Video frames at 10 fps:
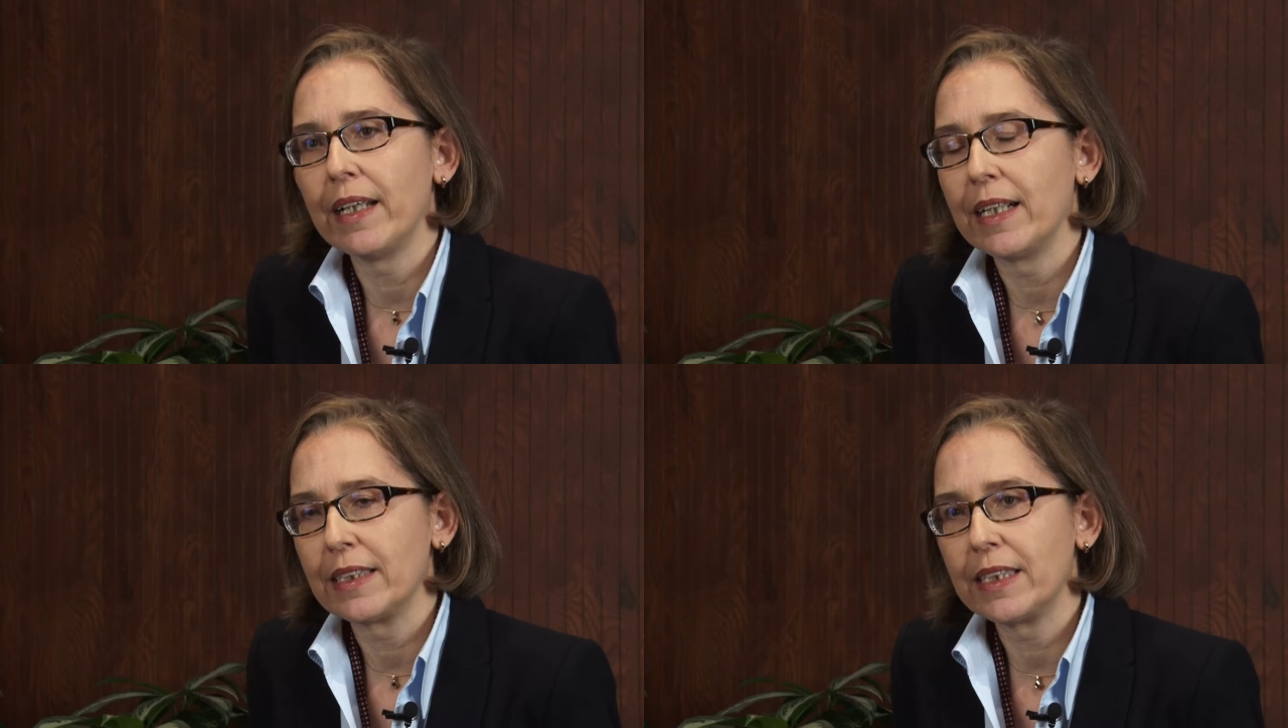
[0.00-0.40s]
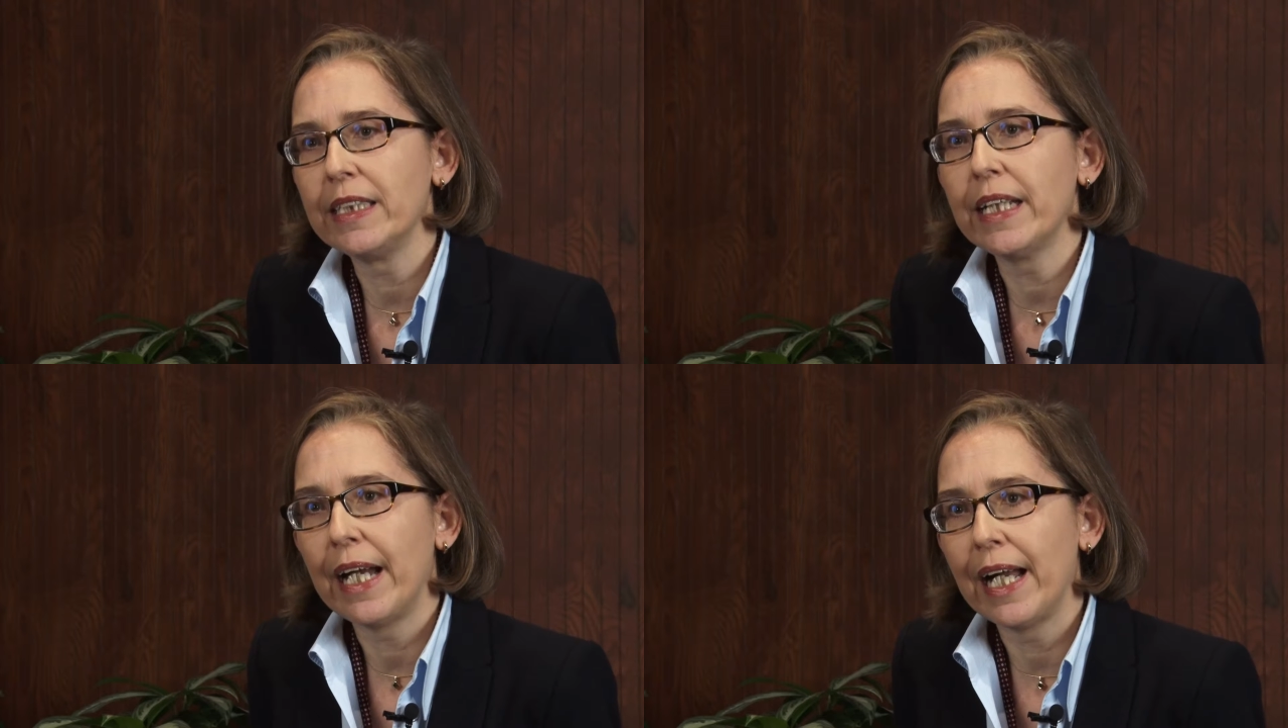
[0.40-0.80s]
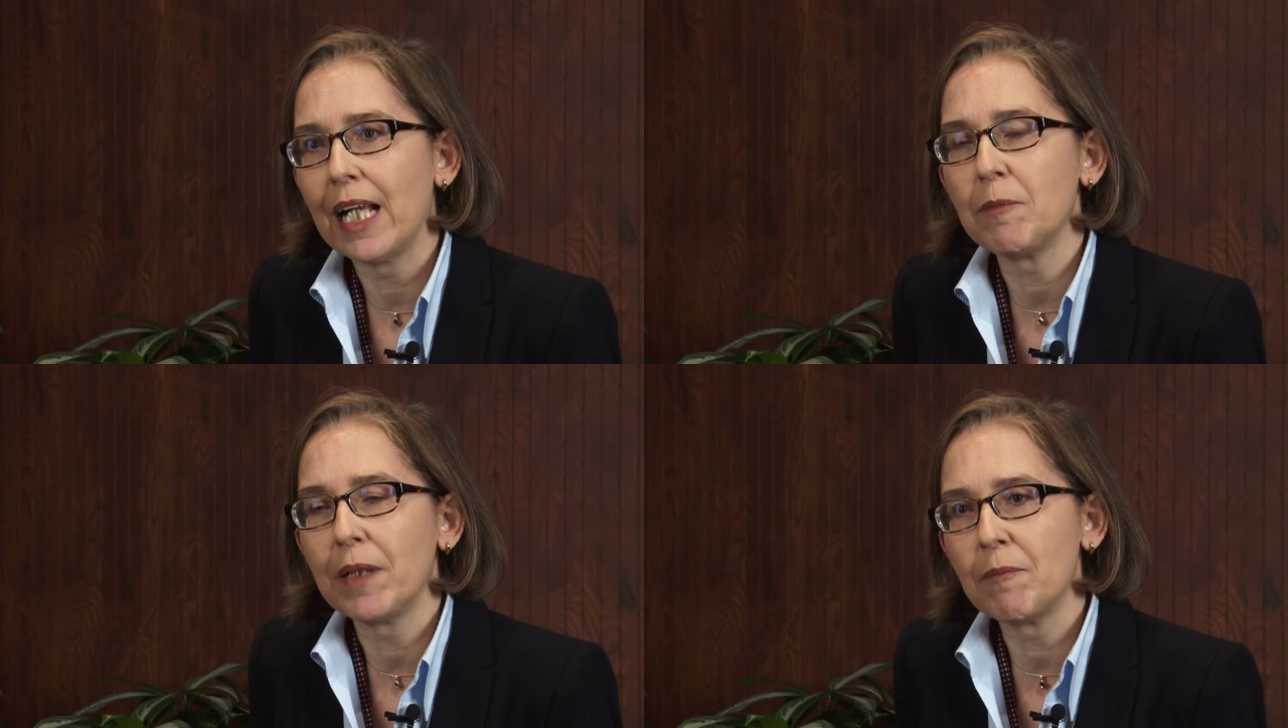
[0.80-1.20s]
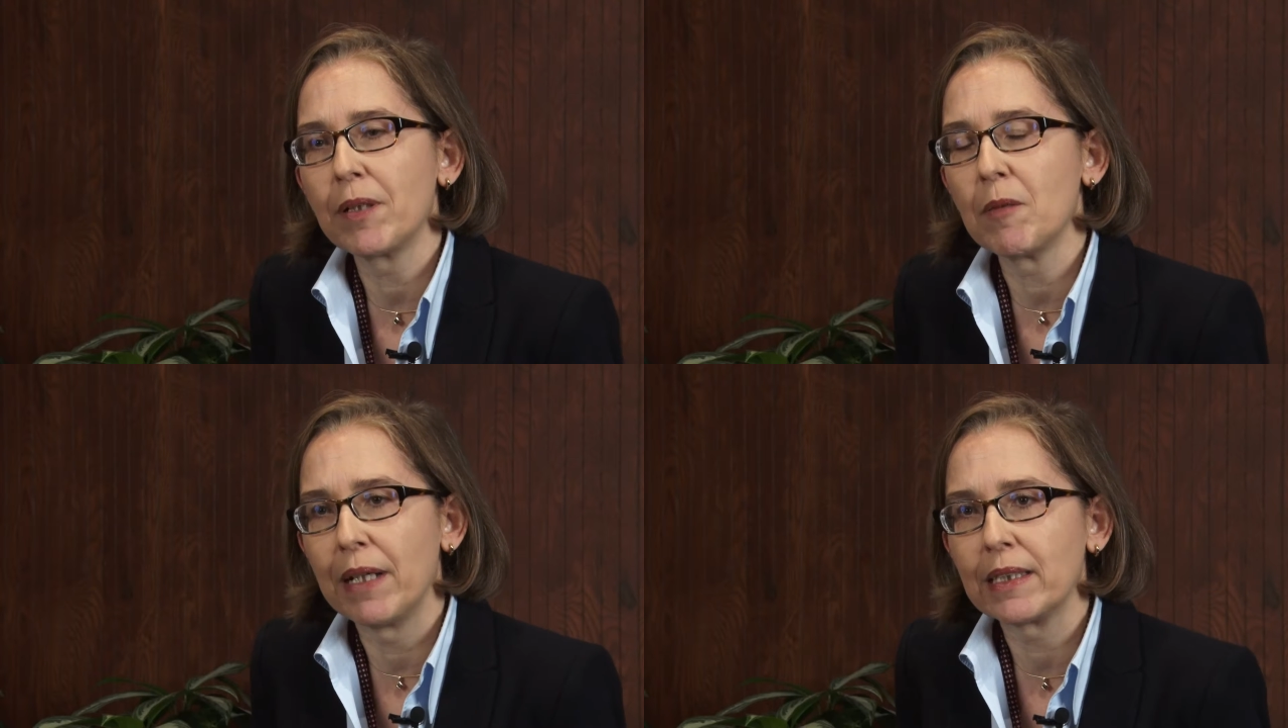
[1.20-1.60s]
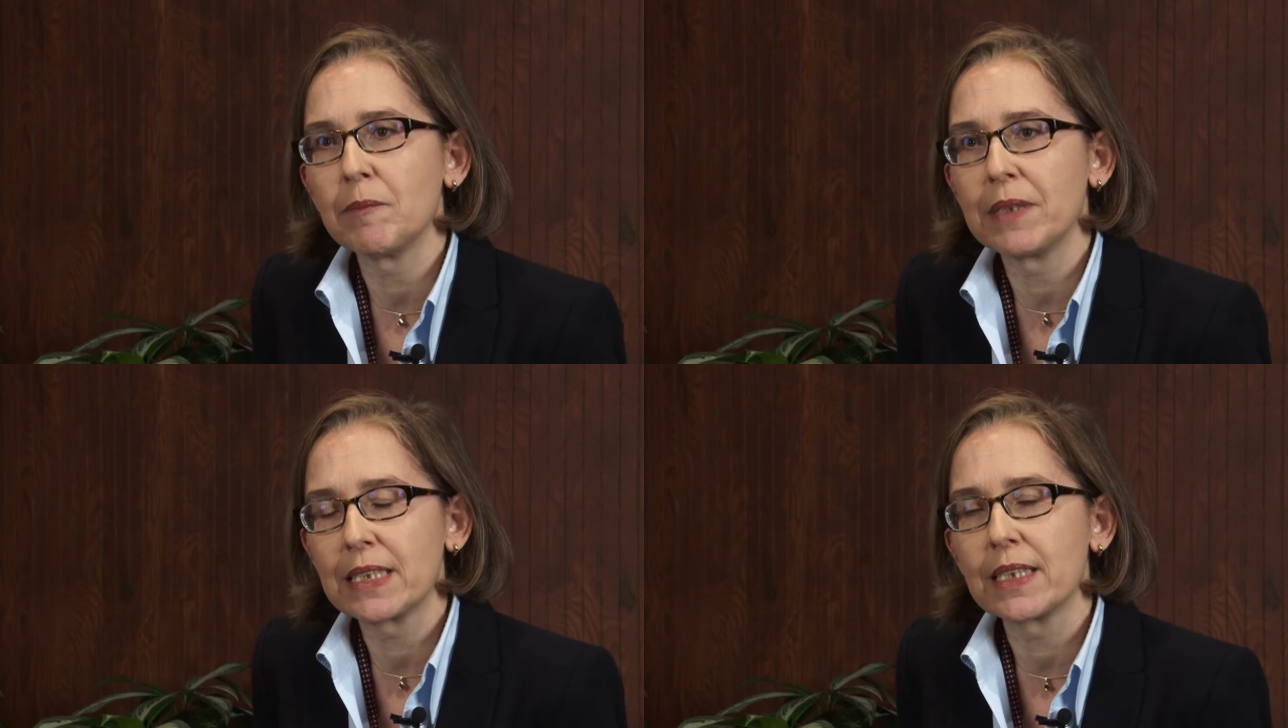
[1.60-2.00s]
IT help implement a
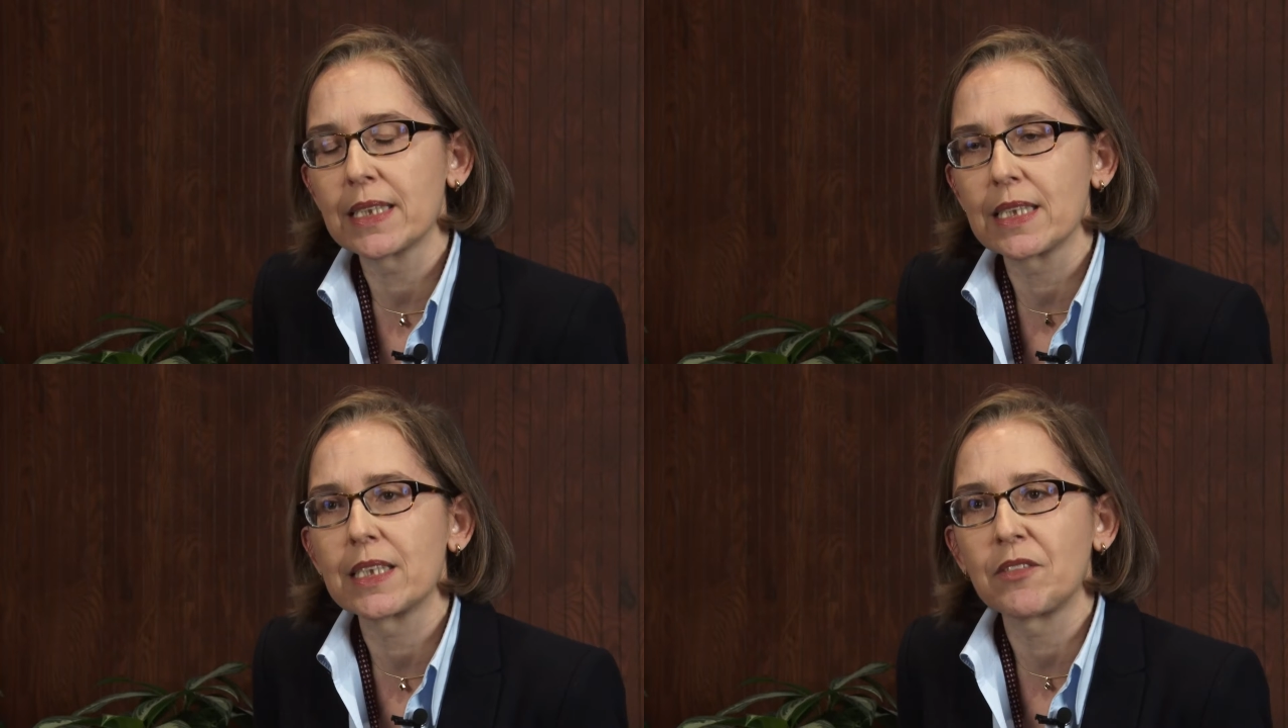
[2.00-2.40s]
business's